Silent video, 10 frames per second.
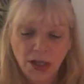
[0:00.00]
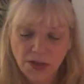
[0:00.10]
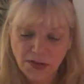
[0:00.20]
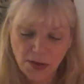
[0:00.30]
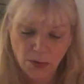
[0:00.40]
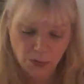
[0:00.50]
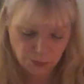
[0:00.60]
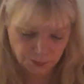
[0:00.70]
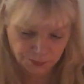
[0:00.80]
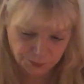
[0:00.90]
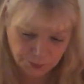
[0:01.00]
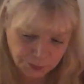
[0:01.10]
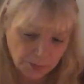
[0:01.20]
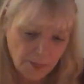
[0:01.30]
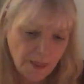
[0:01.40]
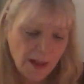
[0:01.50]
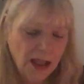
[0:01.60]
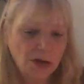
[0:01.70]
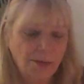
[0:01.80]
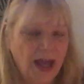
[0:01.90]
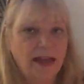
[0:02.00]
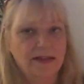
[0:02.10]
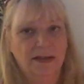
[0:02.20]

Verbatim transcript: So, in your past,